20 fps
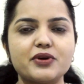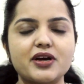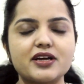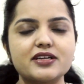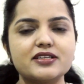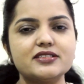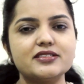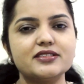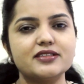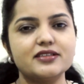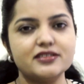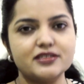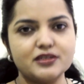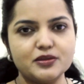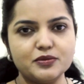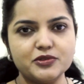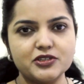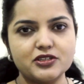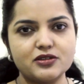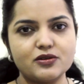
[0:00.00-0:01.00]
practicing
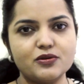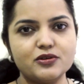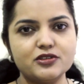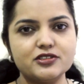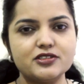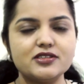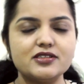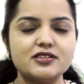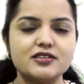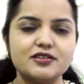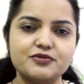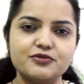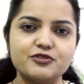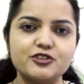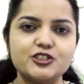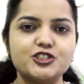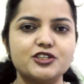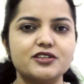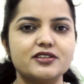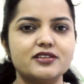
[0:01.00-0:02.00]
dermatologist in
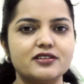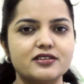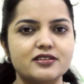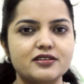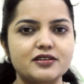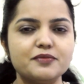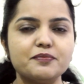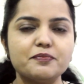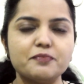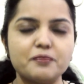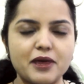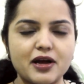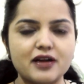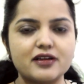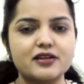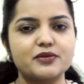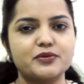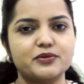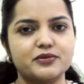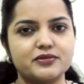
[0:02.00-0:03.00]
Vijayanagar,
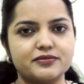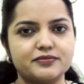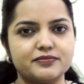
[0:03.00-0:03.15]
Bangalore.